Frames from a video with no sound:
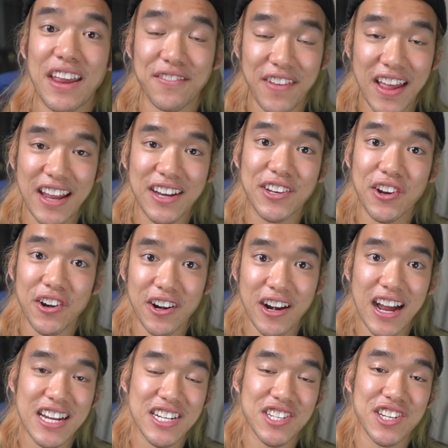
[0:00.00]
And Van der
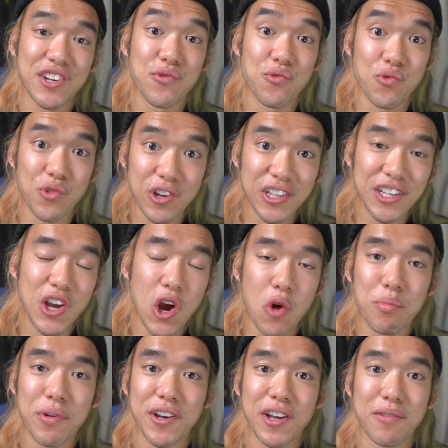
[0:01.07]
Heijden really
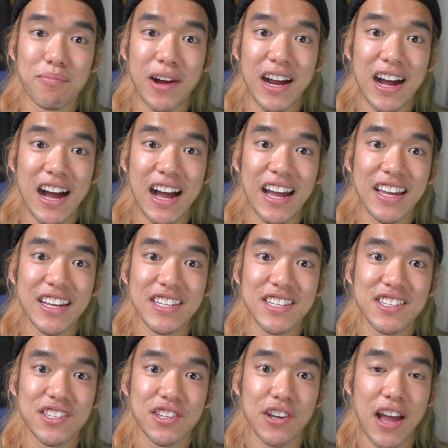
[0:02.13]
opened up my
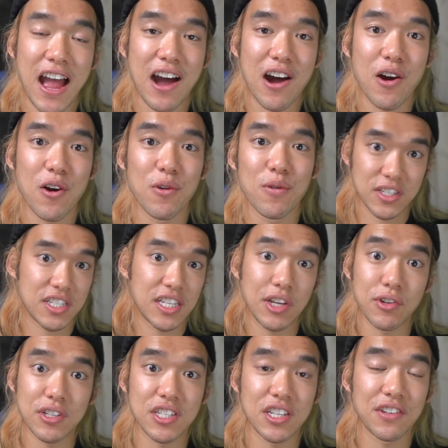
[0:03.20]
eyes to how
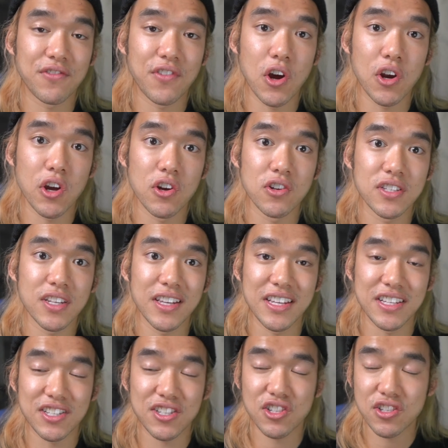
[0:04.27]
sequencing photos
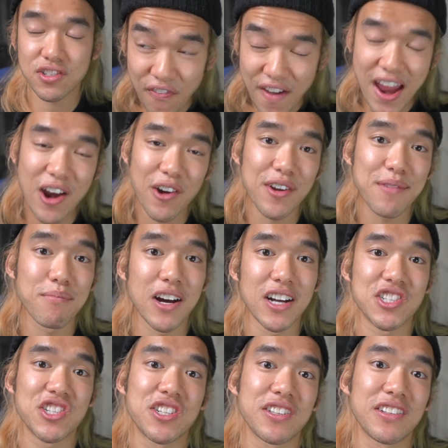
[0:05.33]
is very
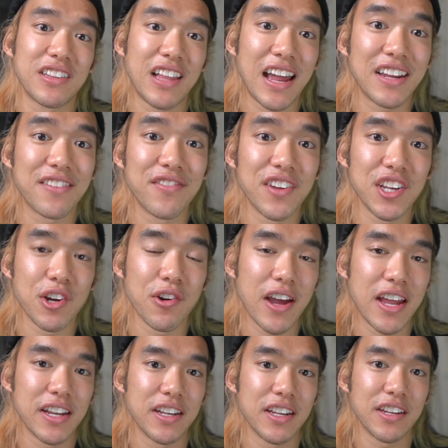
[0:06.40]
much like video
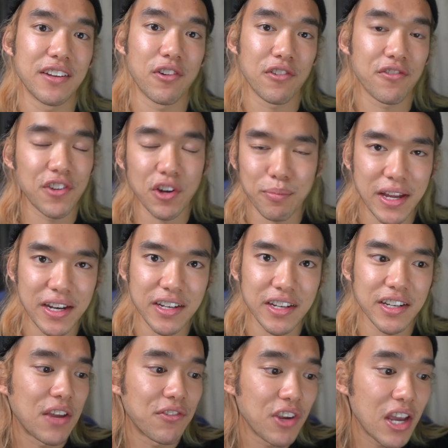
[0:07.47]
editing or film
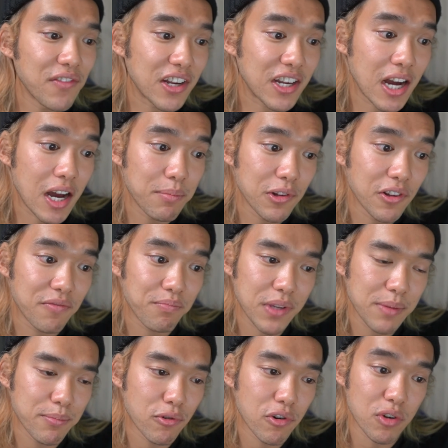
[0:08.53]
editing. If you have a couple of
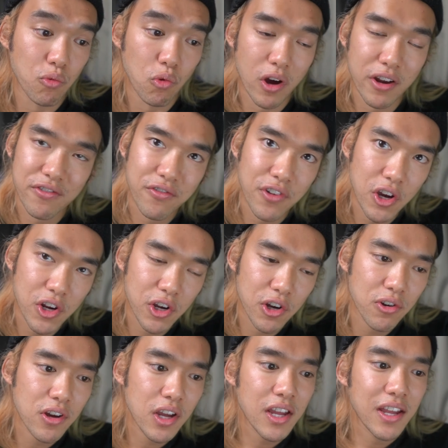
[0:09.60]
people in one
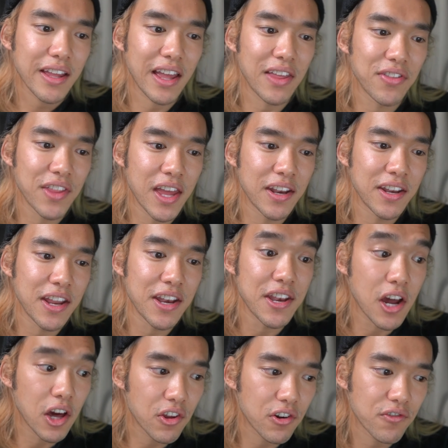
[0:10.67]
photo and then
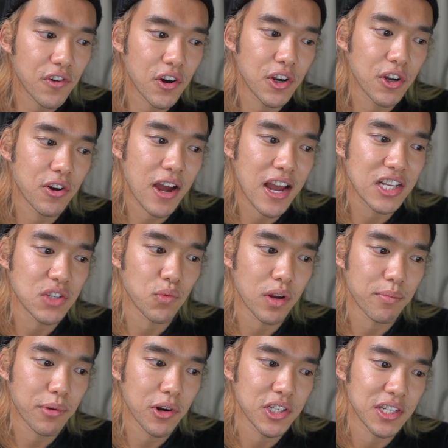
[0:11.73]
another photo has
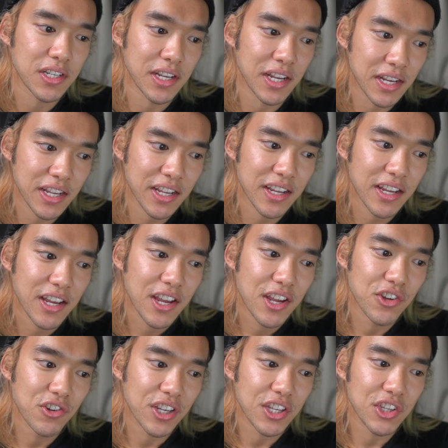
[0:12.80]
one person in it,
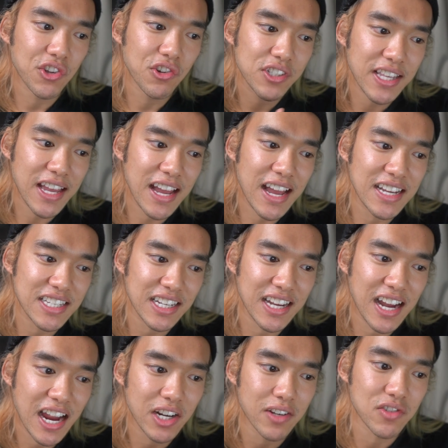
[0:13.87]
you can use that as a
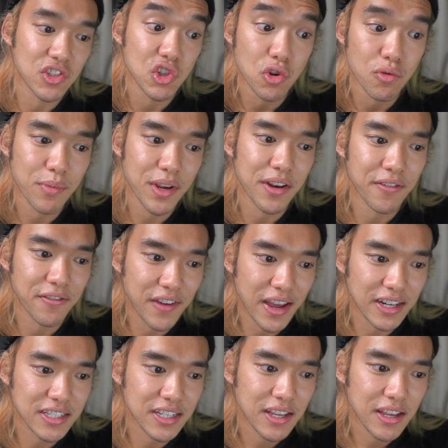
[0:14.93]
kind of zoom in
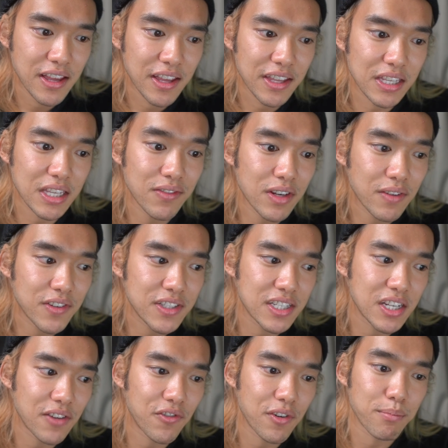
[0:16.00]
effect, even if it's a
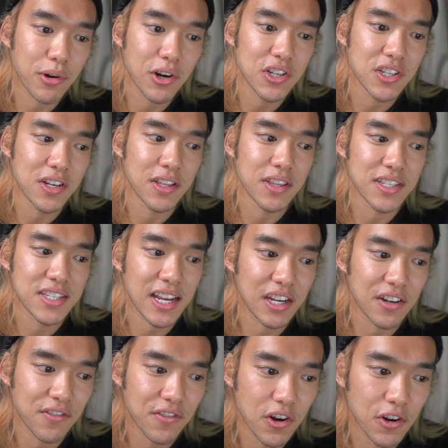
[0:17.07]
different person in the
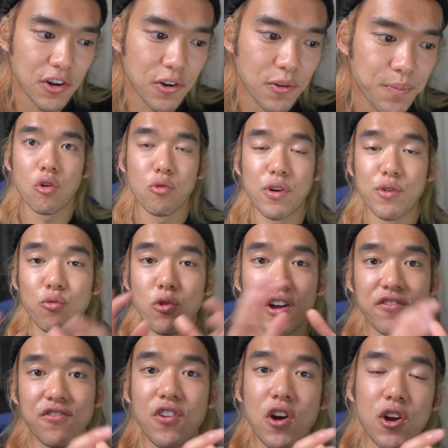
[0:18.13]
second photo. Or when
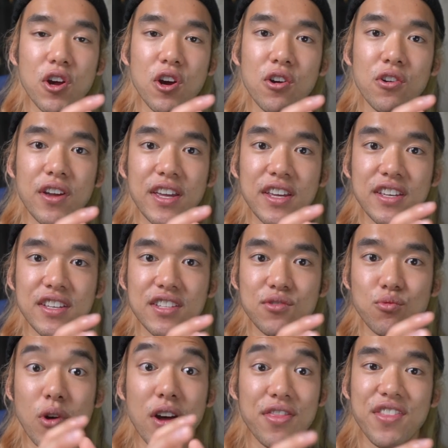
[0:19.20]
one photo
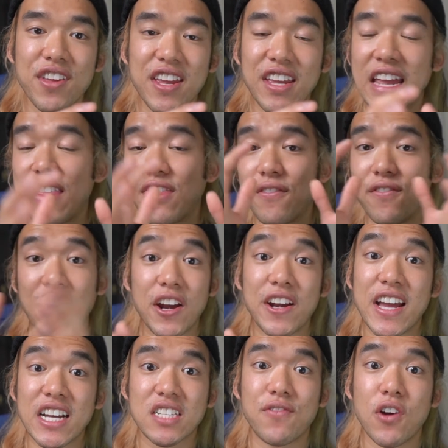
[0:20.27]
is one thing and the very
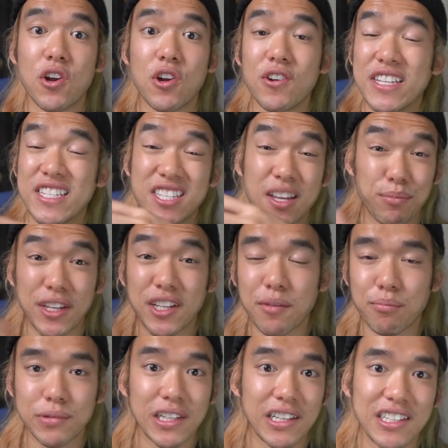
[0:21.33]
next photo is something
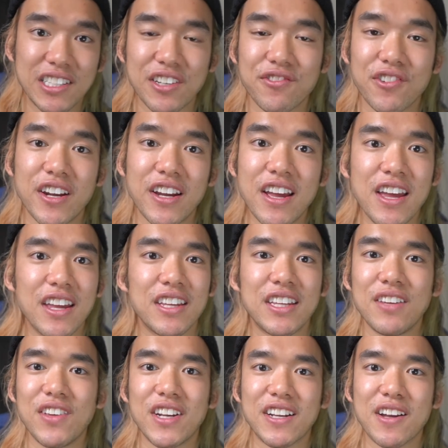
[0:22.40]
completely different, he
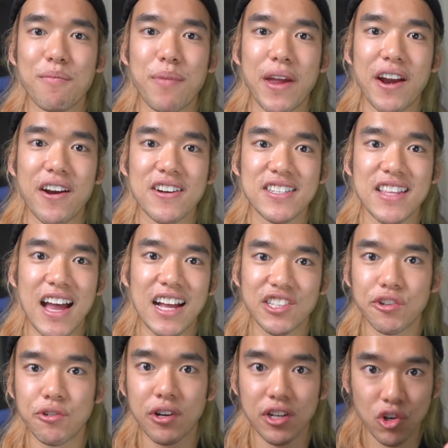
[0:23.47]
even compares that
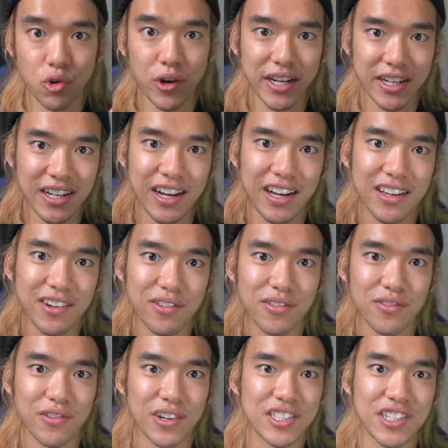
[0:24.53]
to a quick cut,
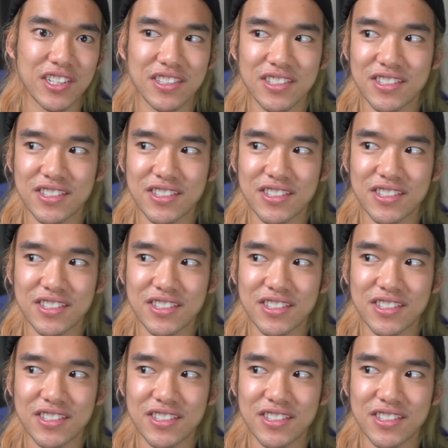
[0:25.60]
which